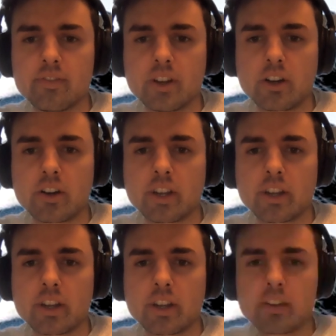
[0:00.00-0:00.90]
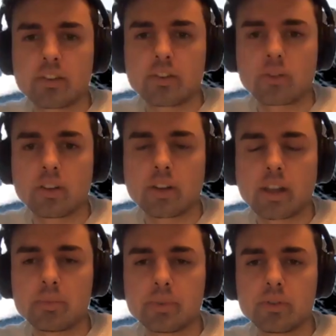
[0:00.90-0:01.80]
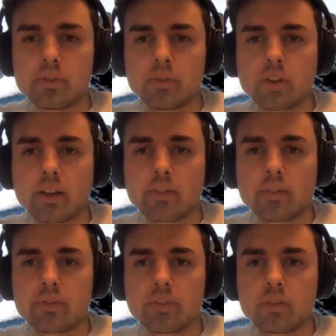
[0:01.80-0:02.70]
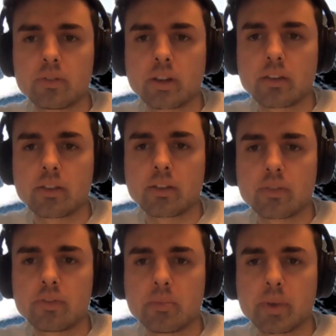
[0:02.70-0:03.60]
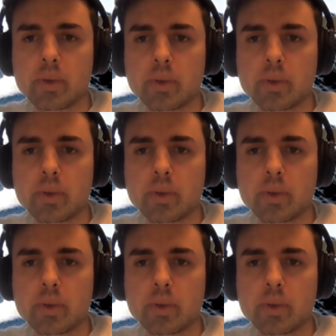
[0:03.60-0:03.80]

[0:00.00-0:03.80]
All right, so it helped you to get the feedback?